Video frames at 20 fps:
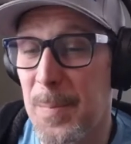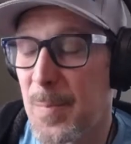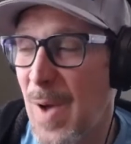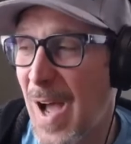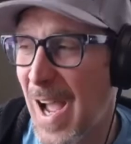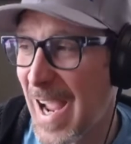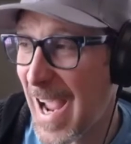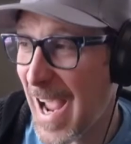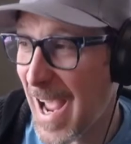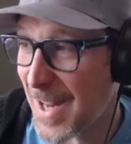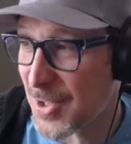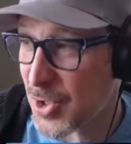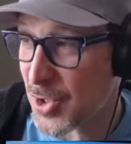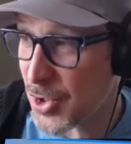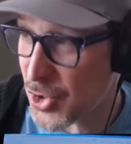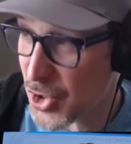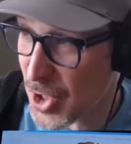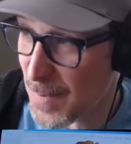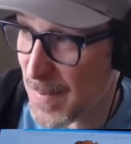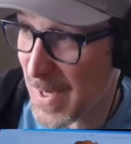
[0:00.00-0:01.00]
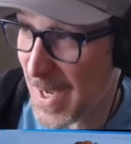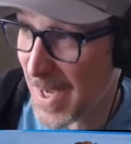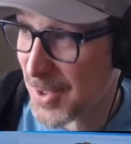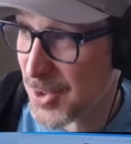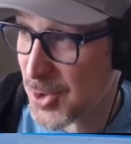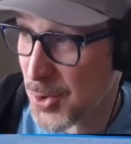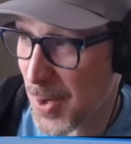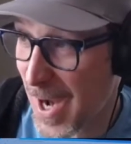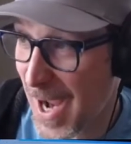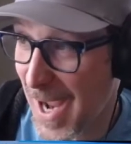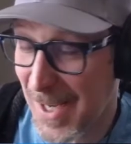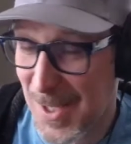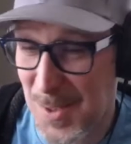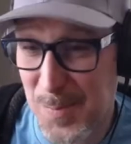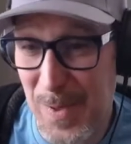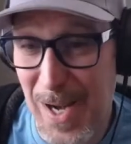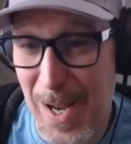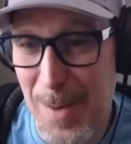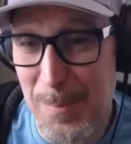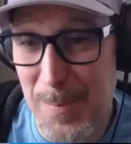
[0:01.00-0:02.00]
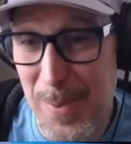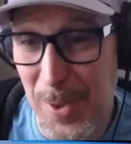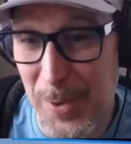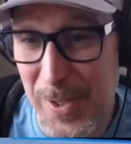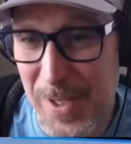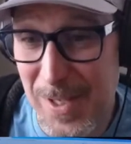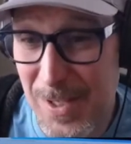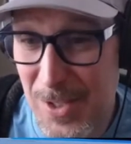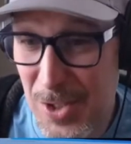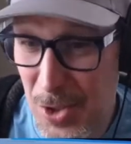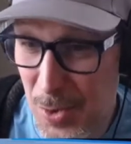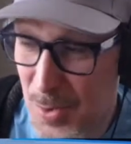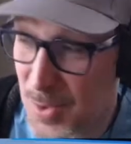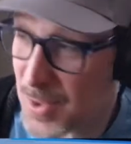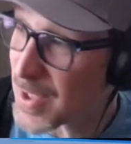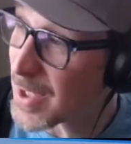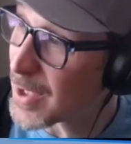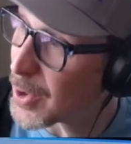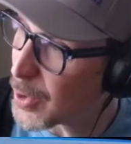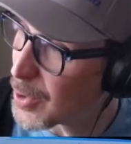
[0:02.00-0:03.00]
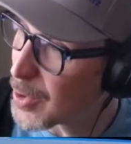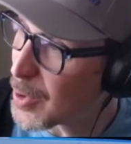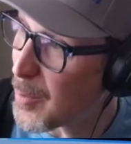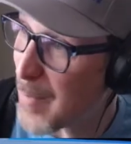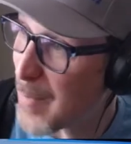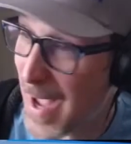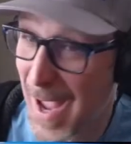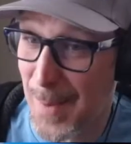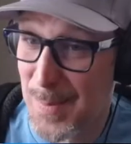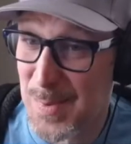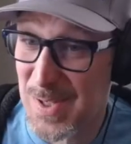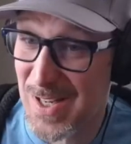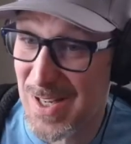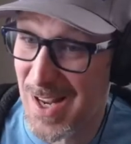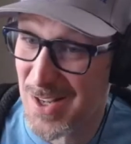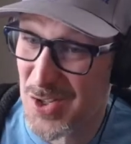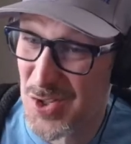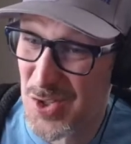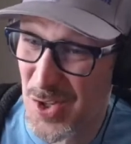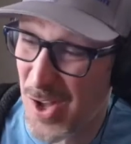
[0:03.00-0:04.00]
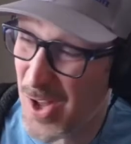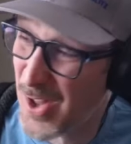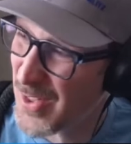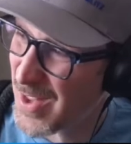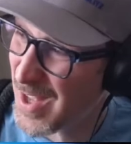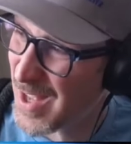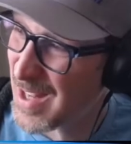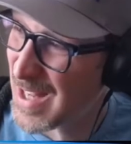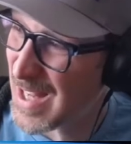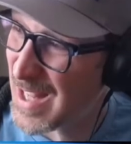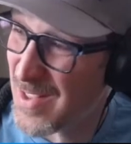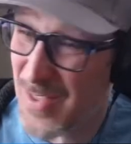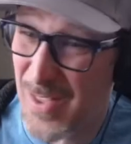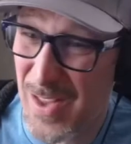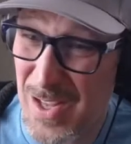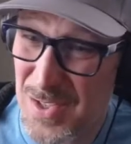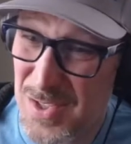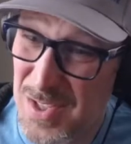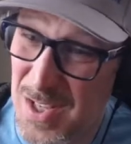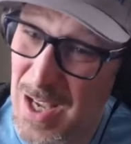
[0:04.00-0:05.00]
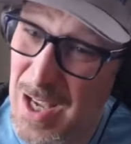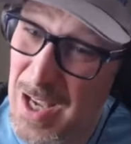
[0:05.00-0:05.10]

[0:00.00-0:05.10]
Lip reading: I had the GPX tracks, but I built it using Google Maps, and I saw that in this,